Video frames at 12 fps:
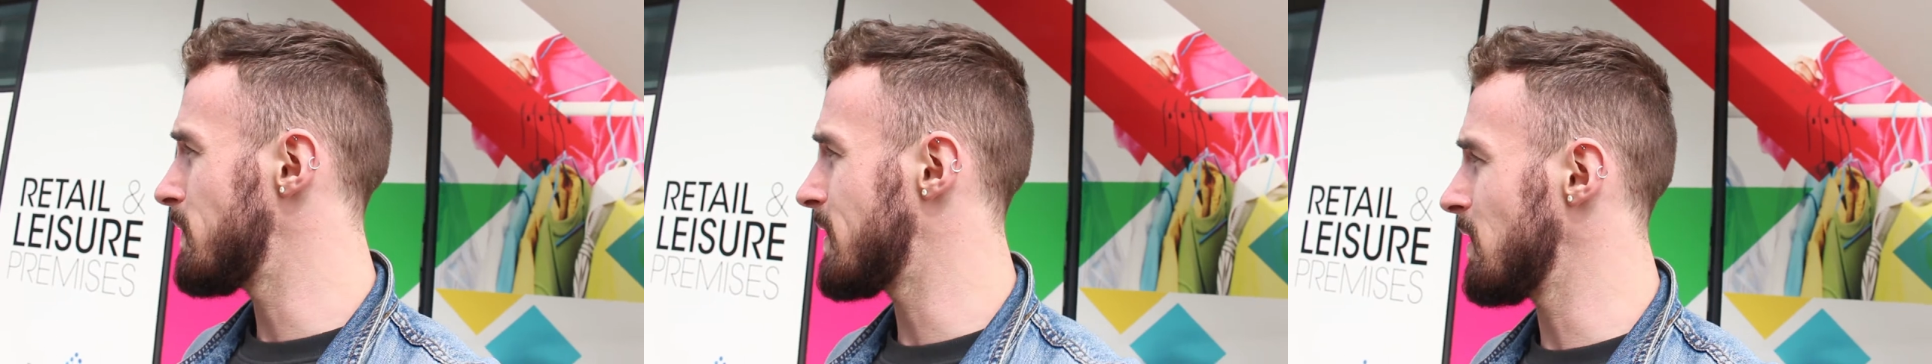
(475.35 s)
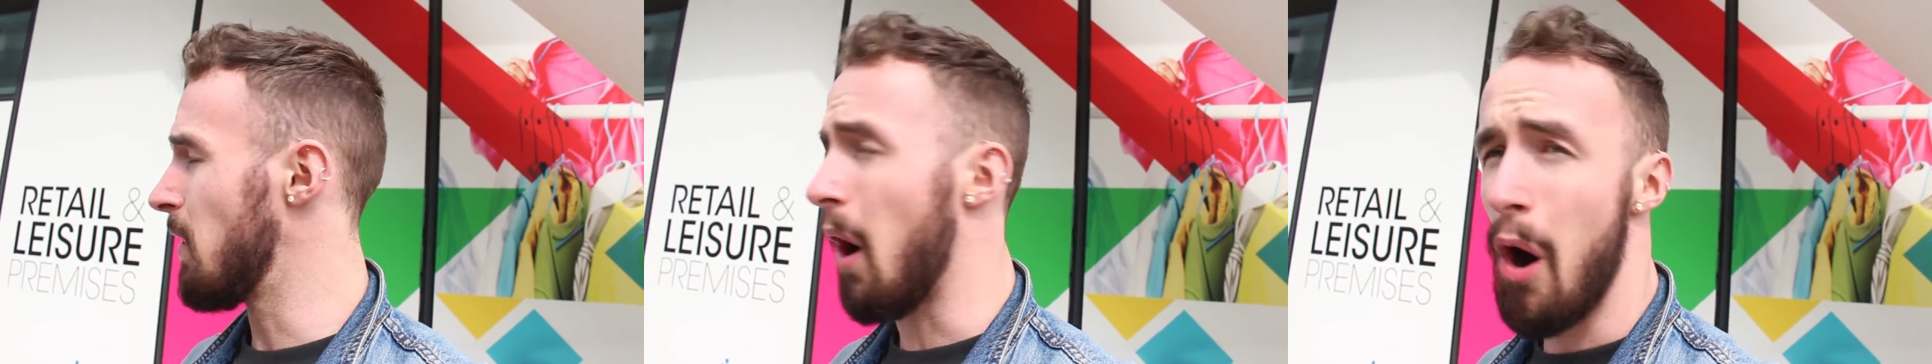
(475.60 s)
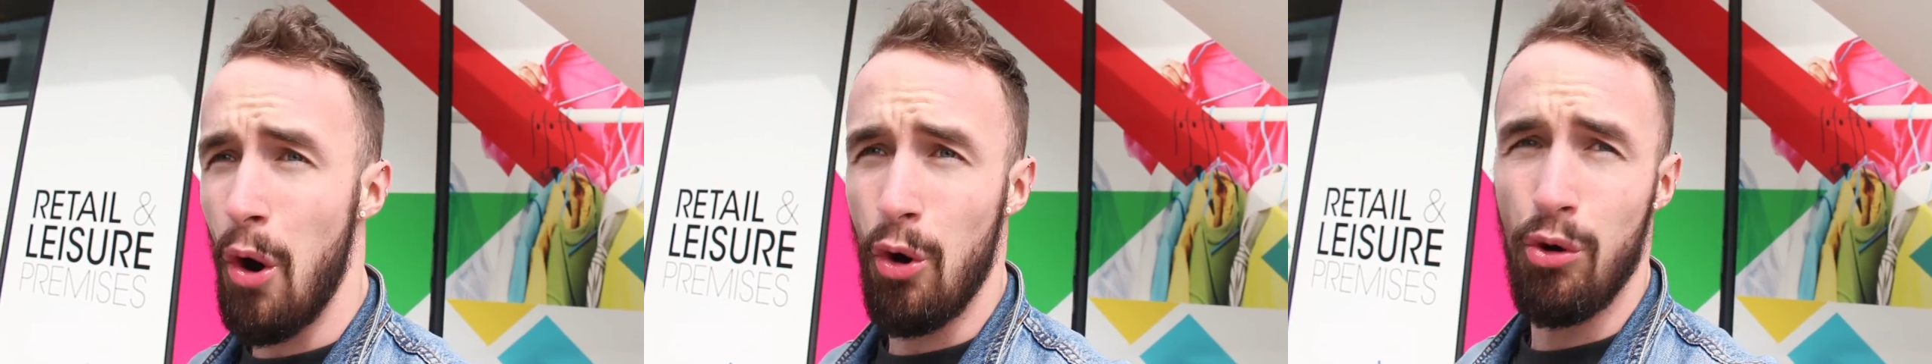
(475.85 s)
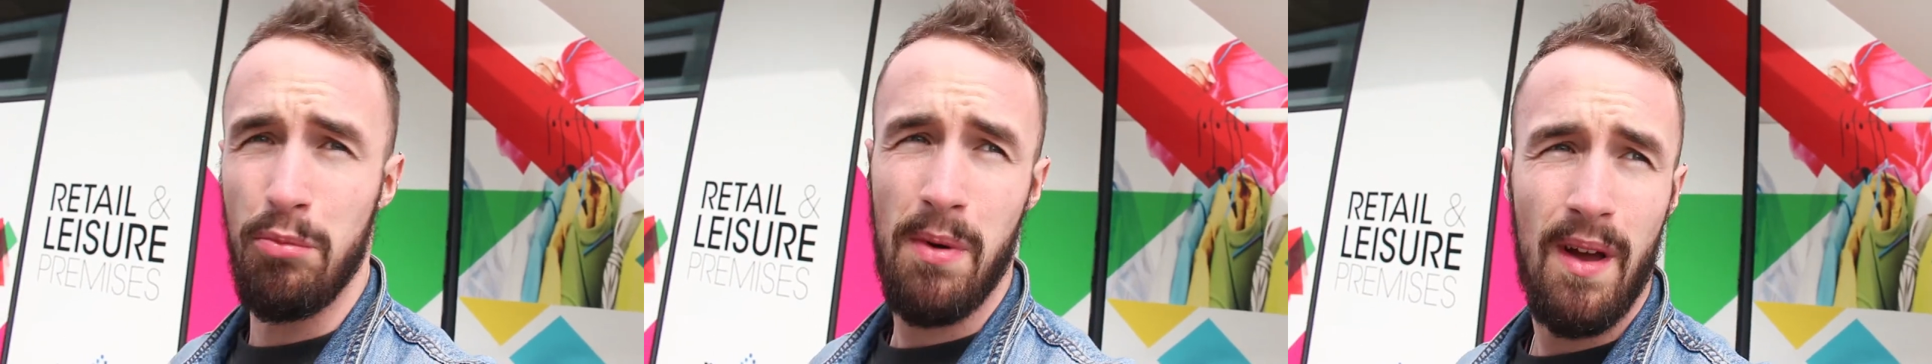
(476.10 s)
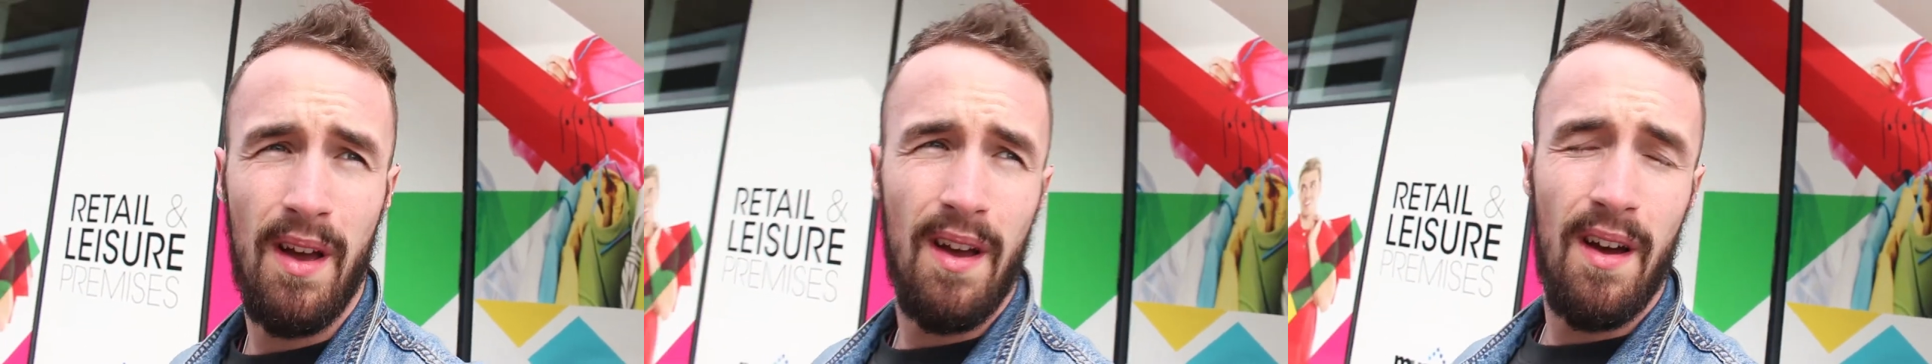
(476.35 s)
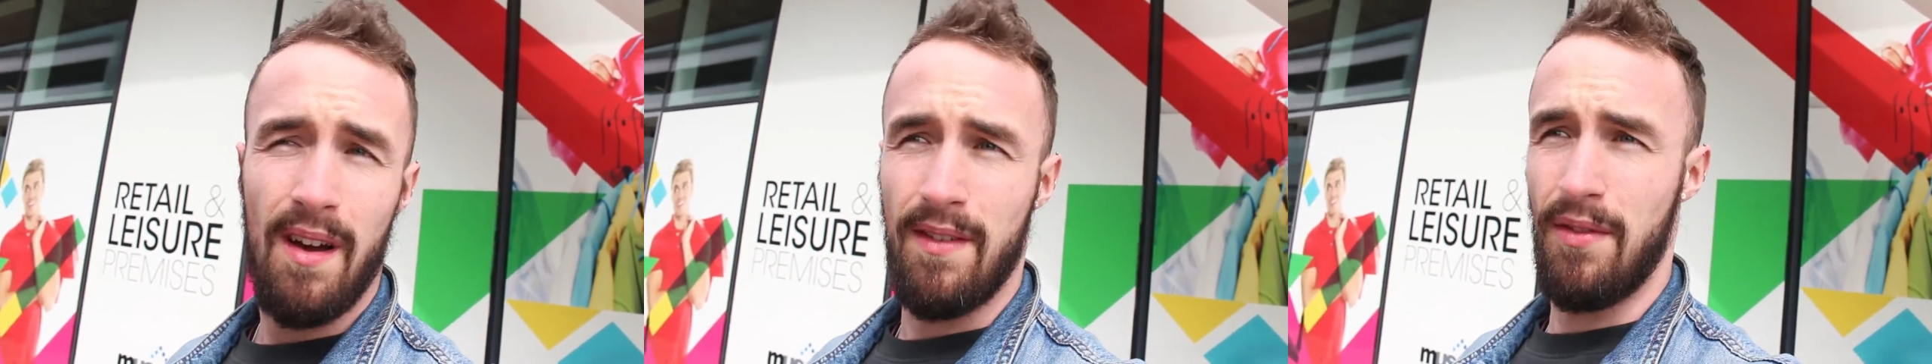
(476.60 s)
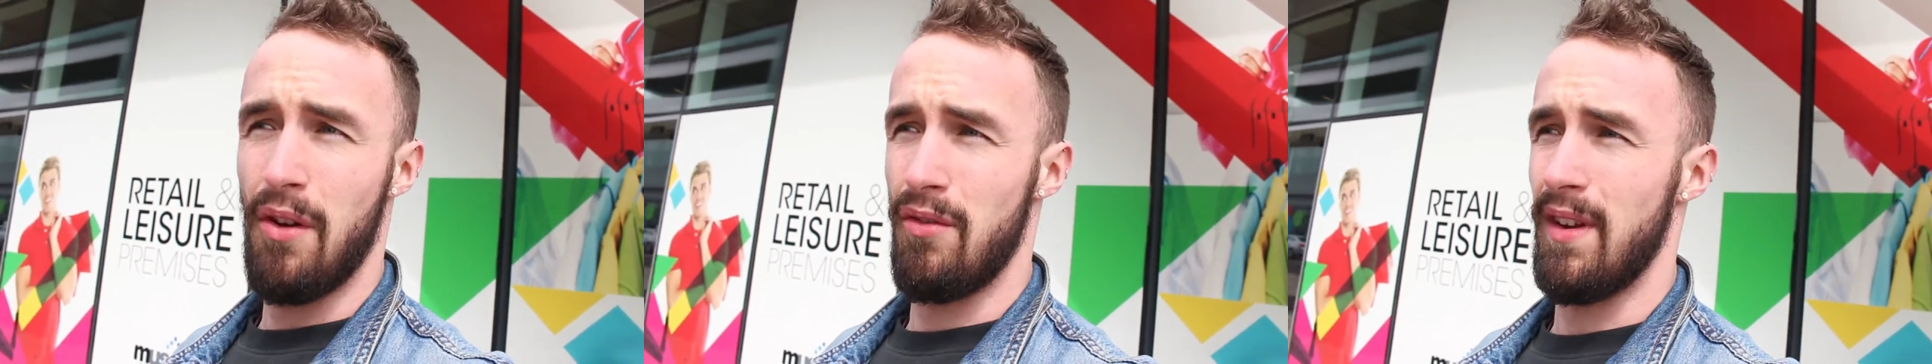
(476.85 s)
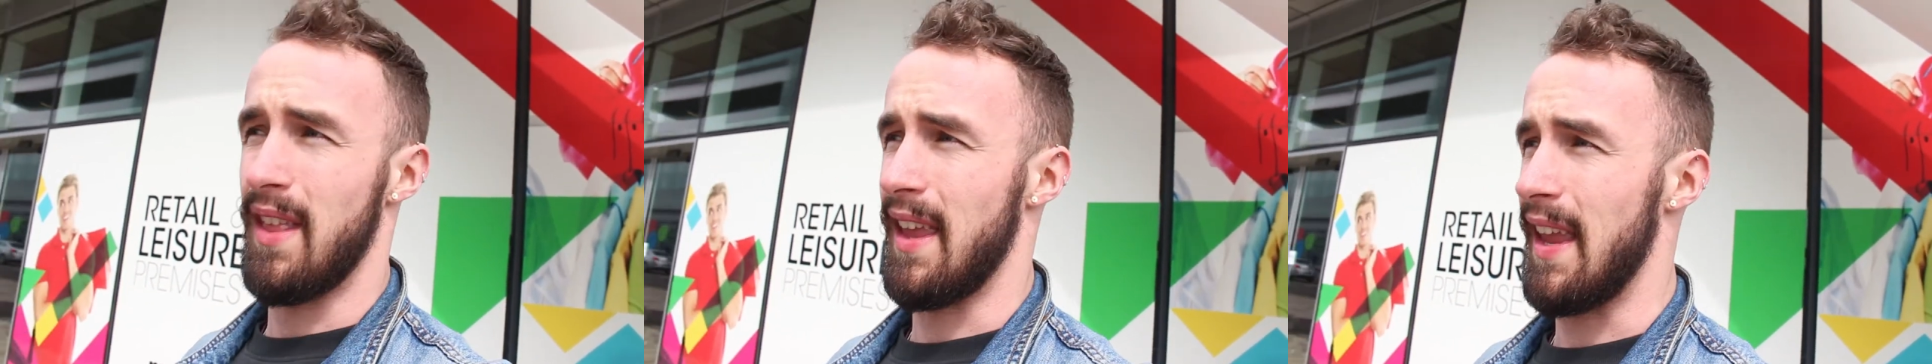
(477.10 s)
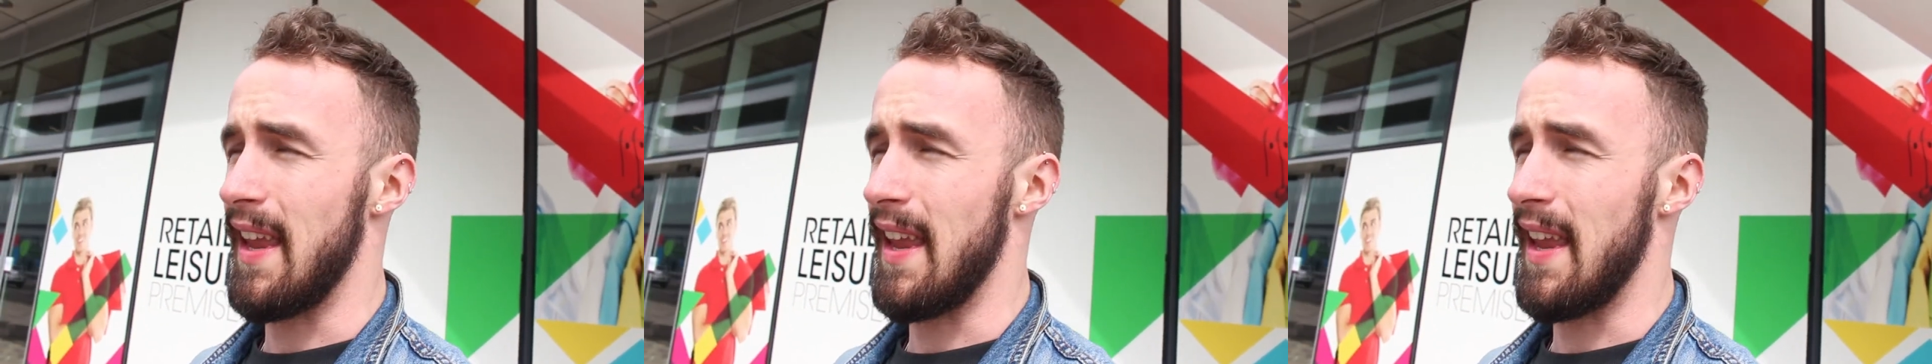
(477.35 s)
Still not home, I've not really